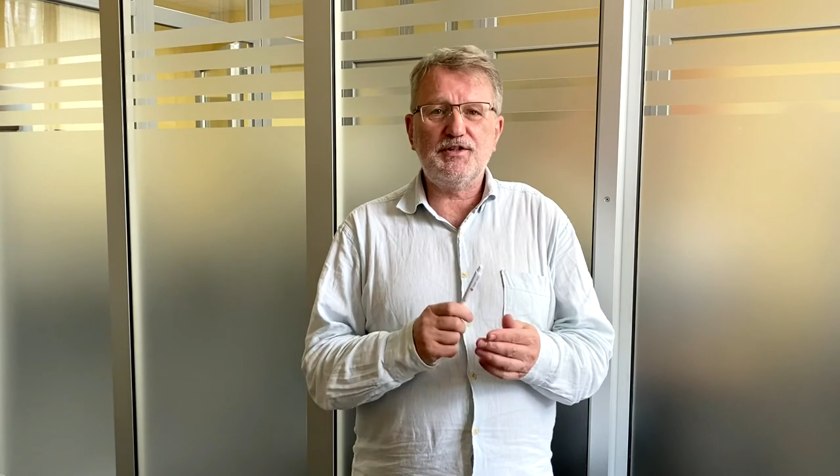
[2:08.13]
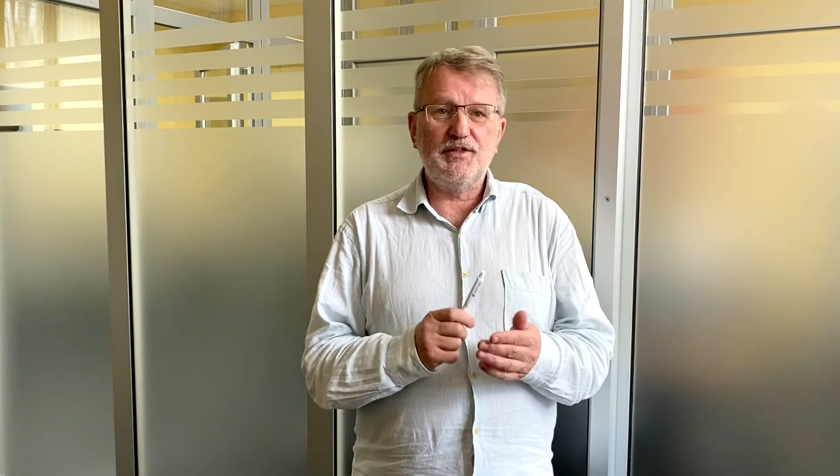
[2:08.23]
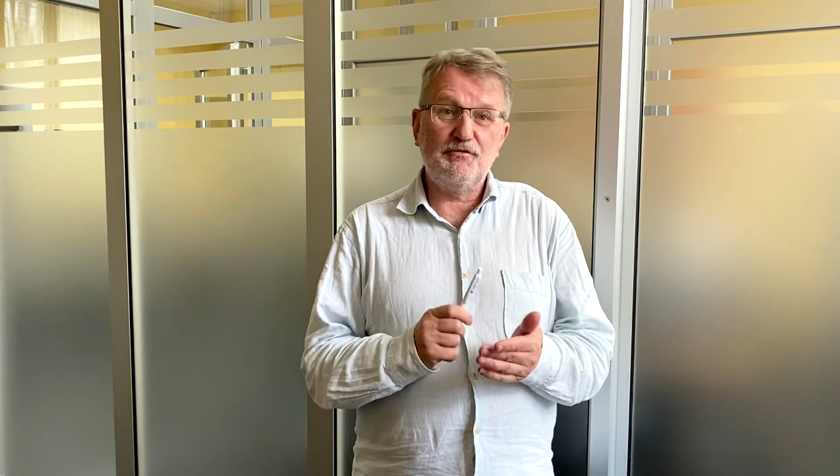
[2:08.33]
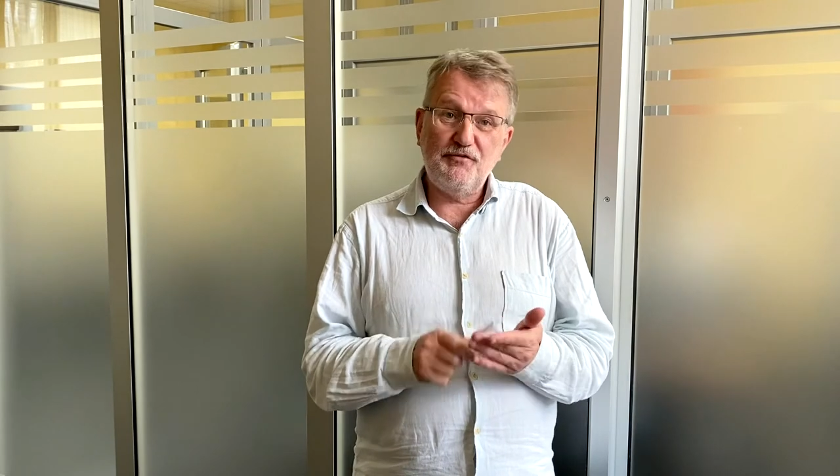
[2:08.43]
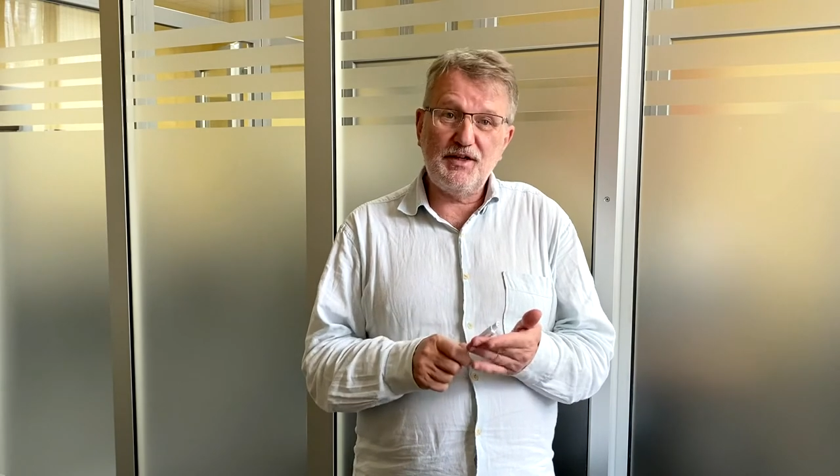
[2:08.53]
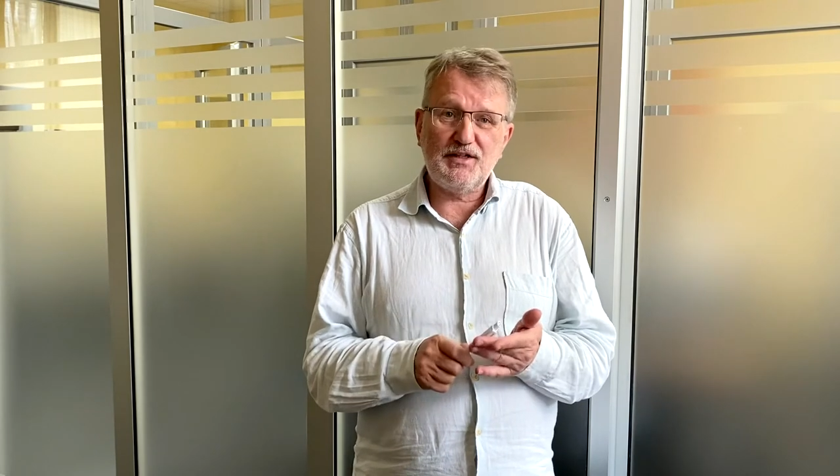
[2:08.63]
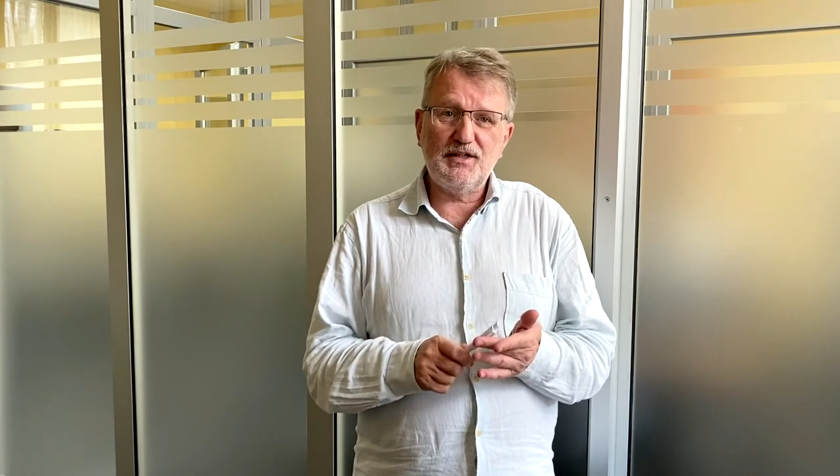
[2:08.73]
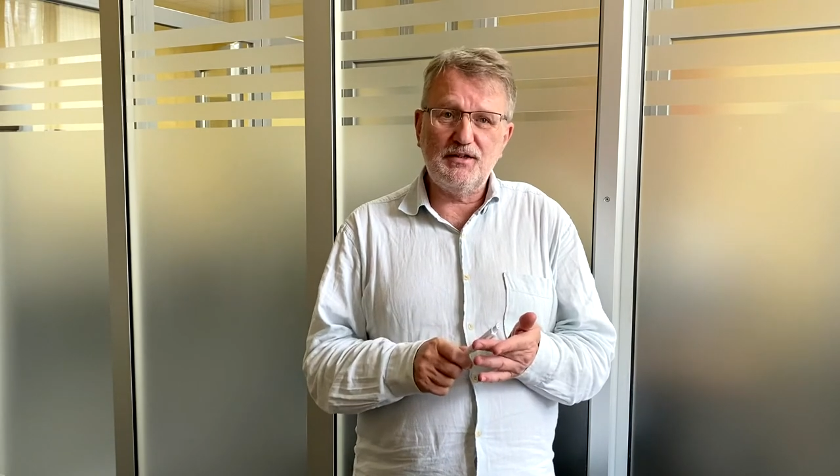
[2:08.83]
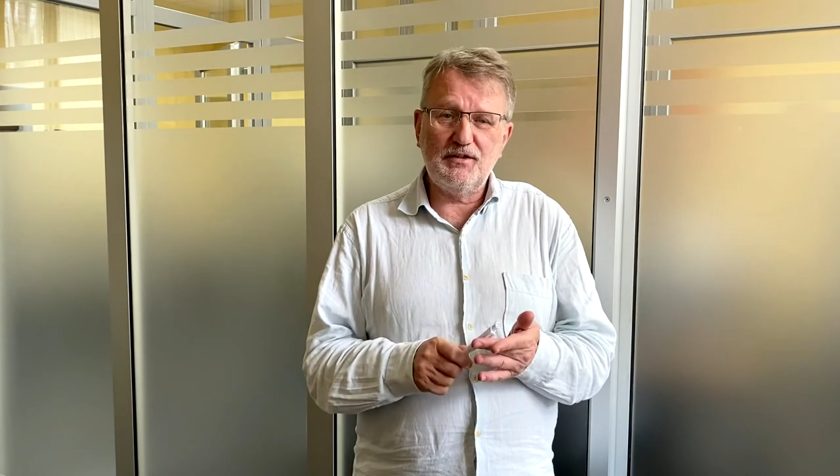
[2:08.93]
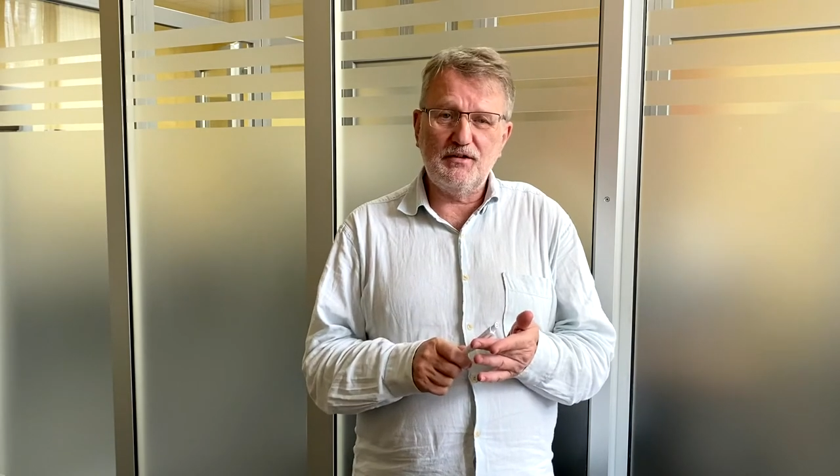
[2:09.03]
and fix
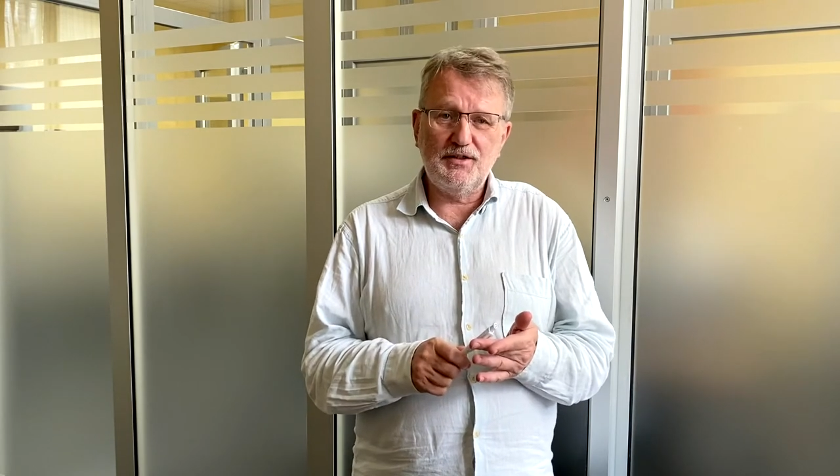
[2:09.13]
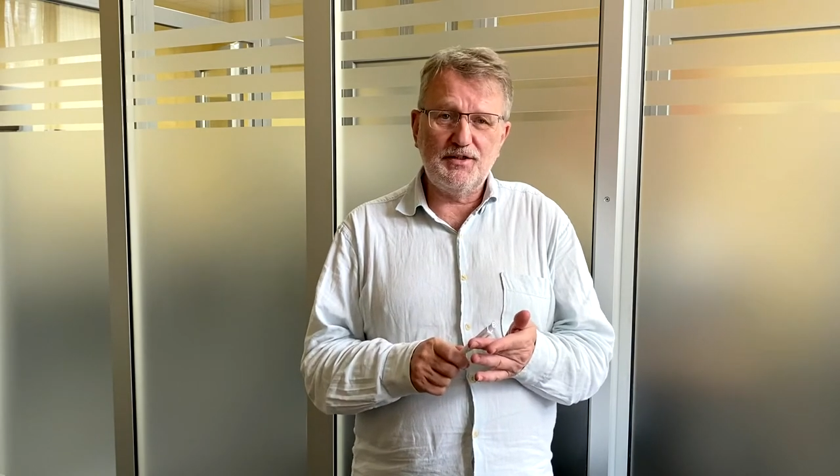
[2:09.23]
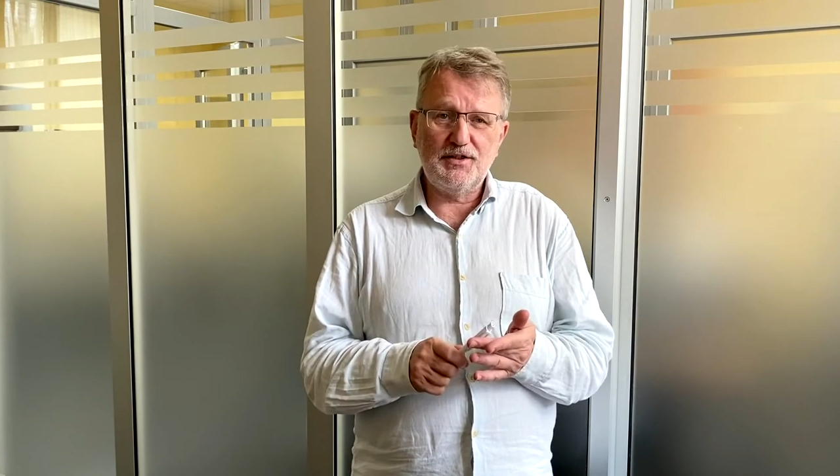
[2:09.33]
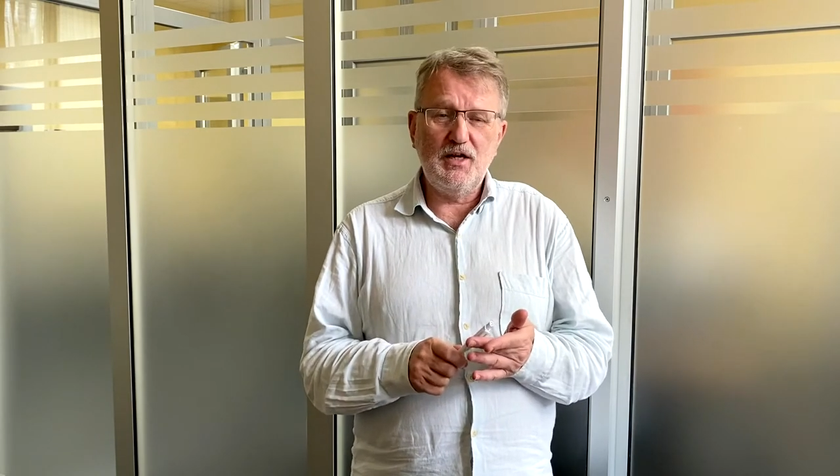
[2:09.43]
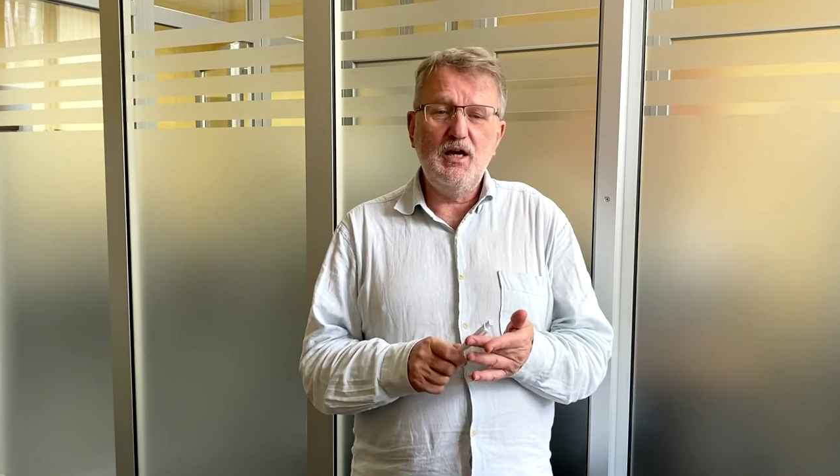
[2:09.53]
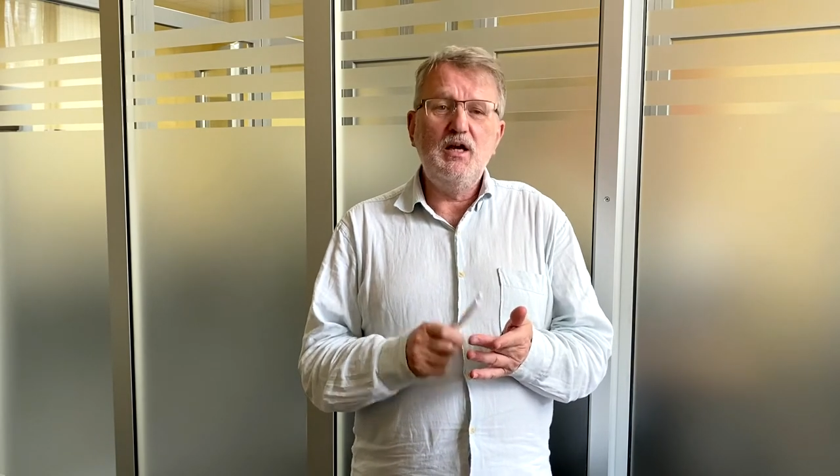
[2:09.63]
their knowledge.